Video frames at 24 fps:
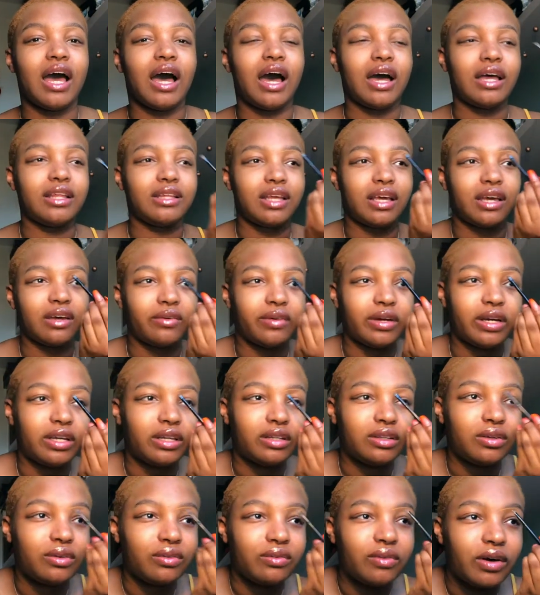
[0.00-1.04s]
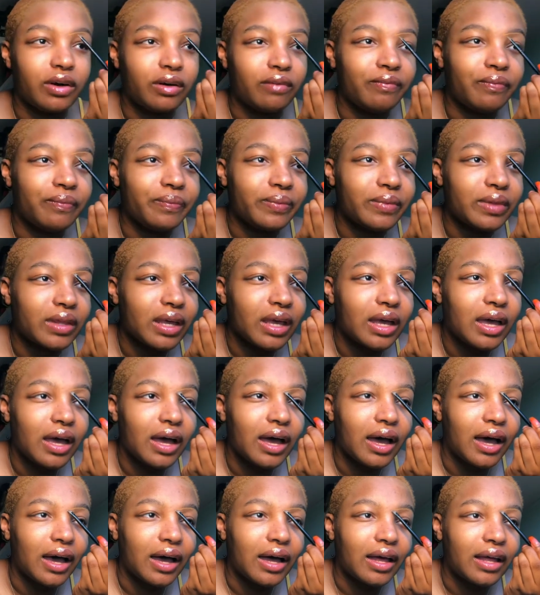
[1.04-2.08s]
I decorated the room,
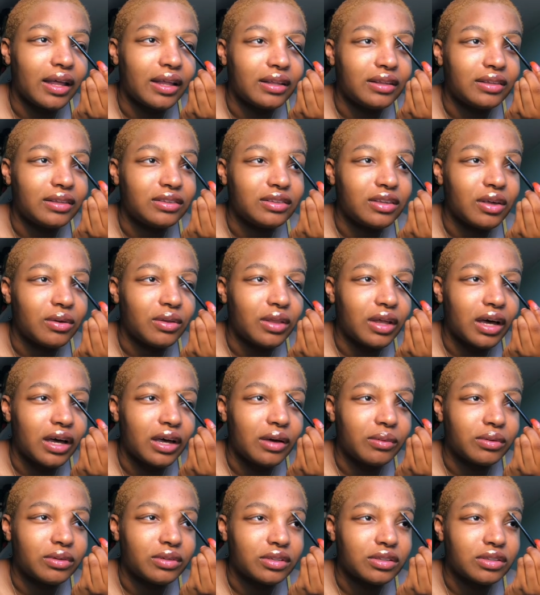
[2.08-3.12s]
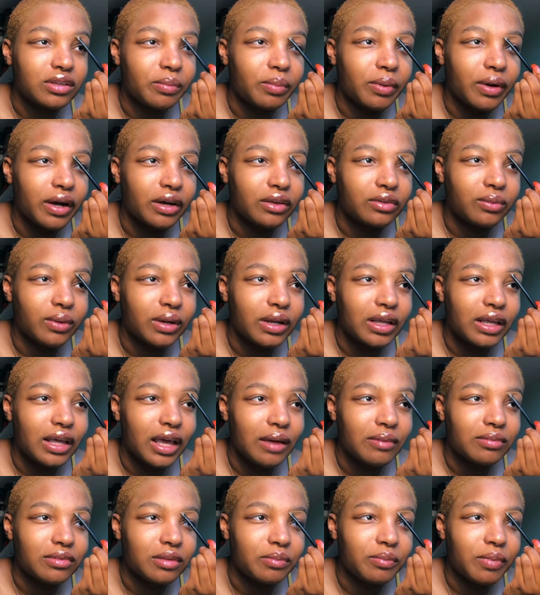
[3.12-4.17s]
and so that it was a surprise when he
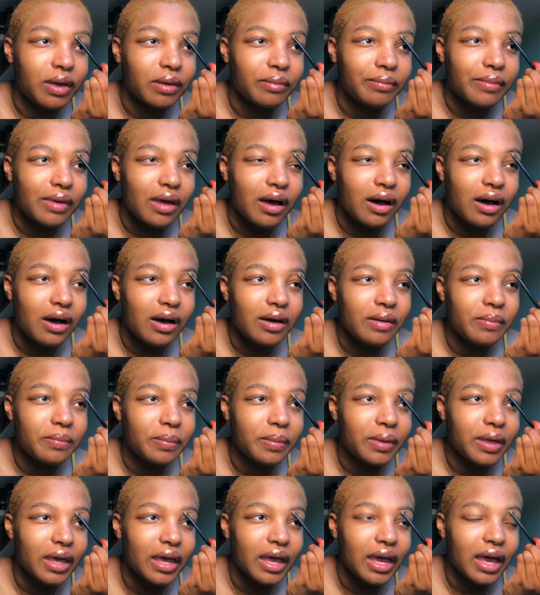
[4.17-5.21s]
came to pick me up.